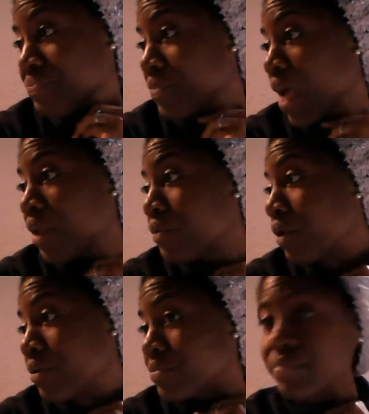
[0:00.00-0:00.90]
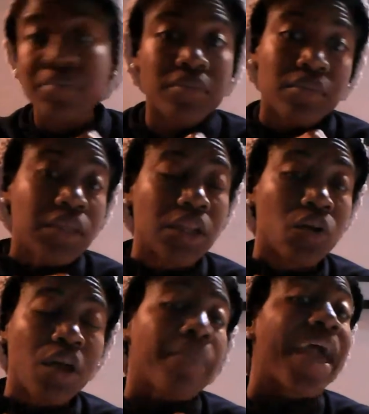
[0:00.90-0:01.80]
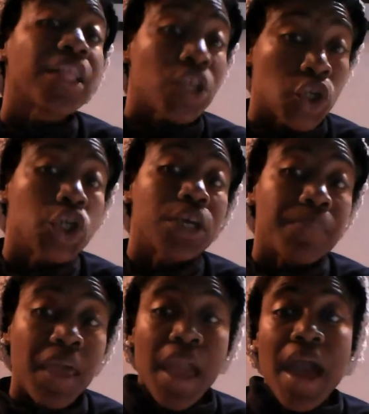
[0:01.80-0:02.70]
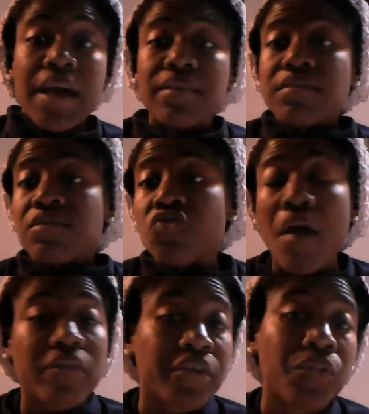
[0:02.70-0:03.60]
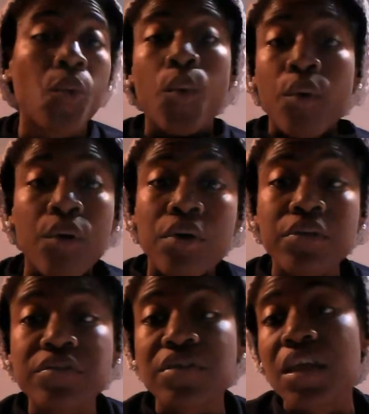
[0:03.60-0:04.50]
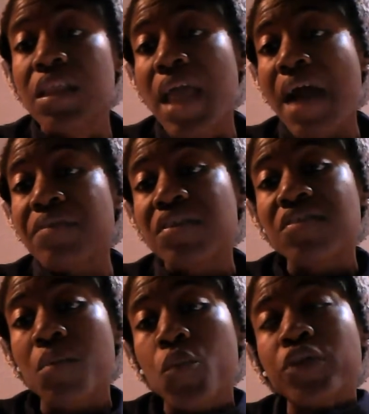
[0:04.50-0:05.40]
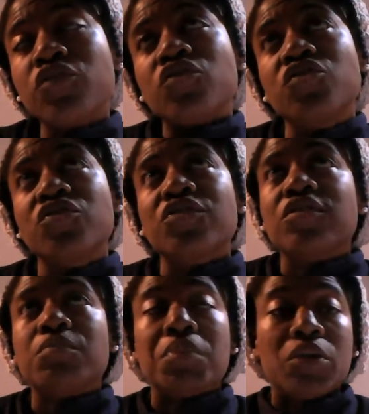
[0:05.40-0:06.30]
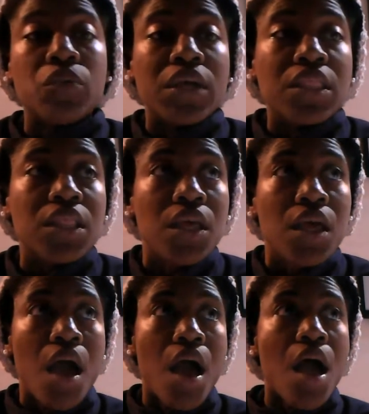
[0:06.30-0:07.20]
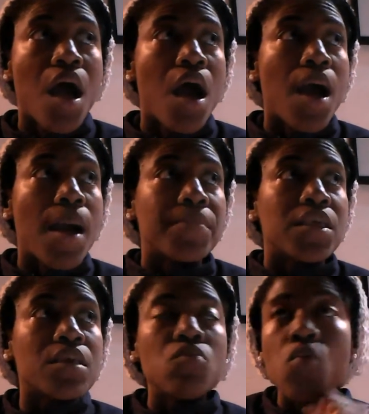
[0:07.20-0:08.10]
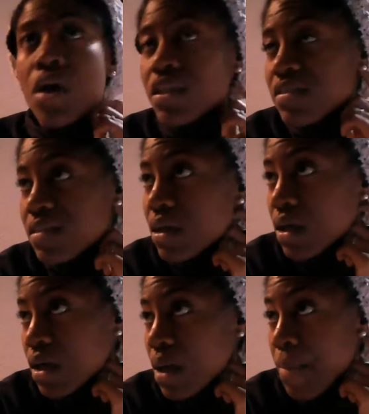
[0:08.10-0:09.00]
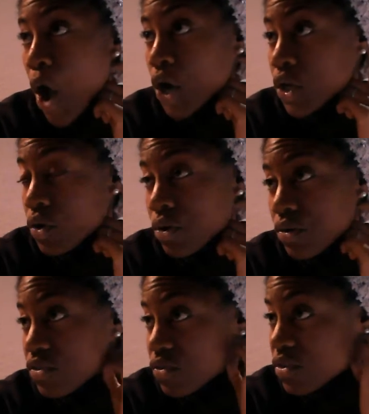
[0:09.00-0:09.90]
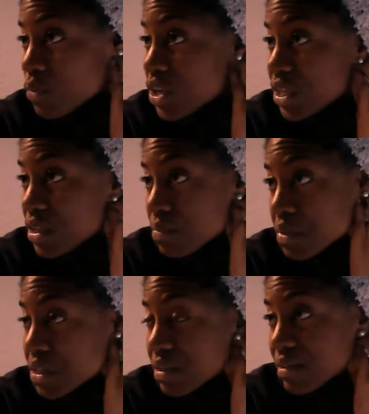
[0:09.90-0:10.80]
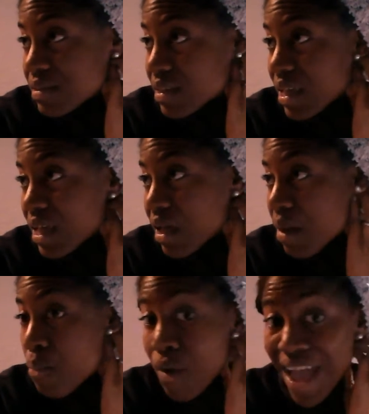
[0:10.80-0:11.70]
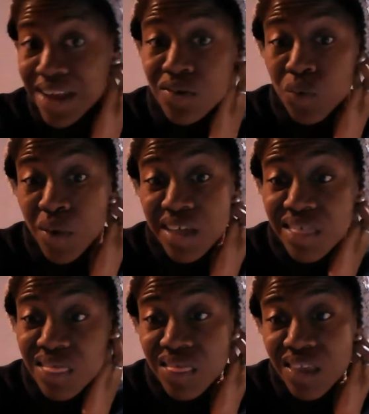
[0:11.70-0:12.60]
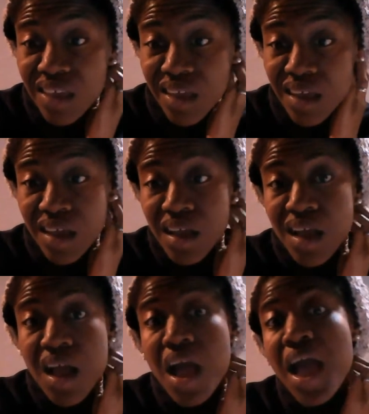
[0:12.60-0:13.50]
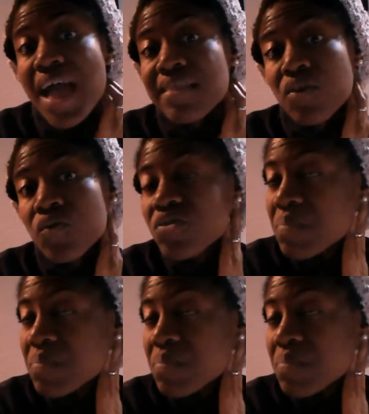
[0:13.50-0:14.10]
I don't know, you know, companionship and traveling the world and having someone to just be with. He wants a partner, so someone he could build a brand with. And those